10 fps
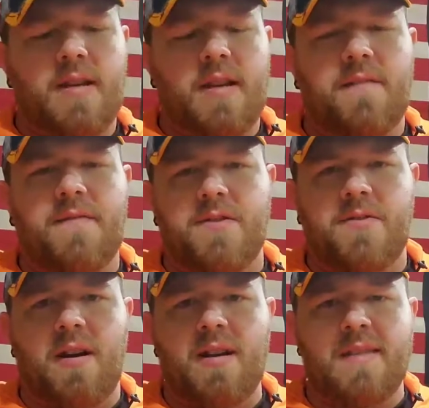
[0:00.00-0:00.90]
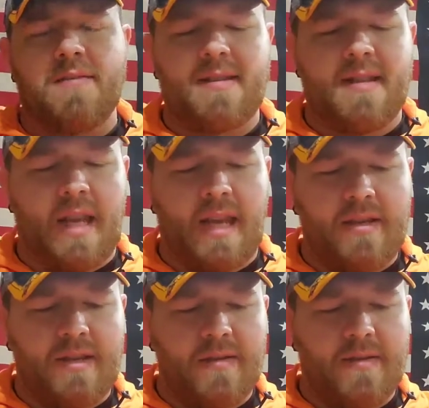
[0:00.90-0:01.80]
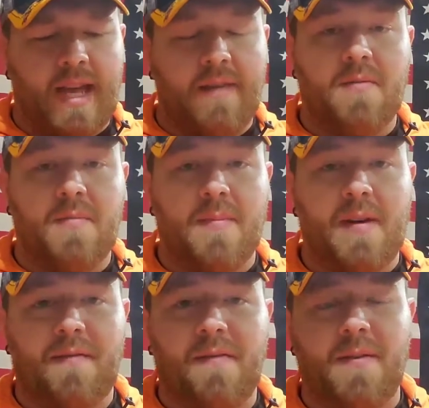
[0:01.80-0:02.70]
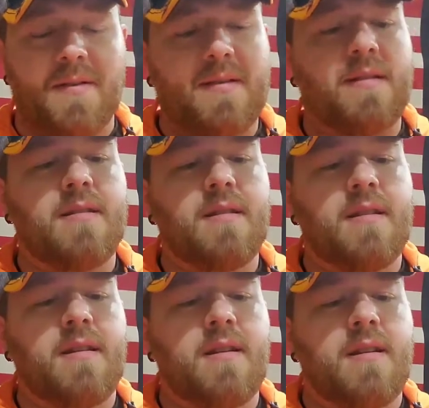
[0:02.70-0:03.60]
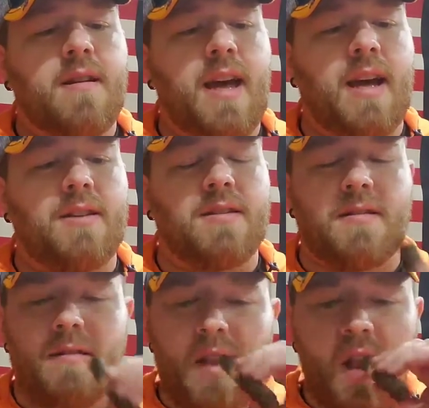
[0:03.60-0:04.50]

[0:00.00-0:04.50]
if the draw gives us any issues, that will be my first action,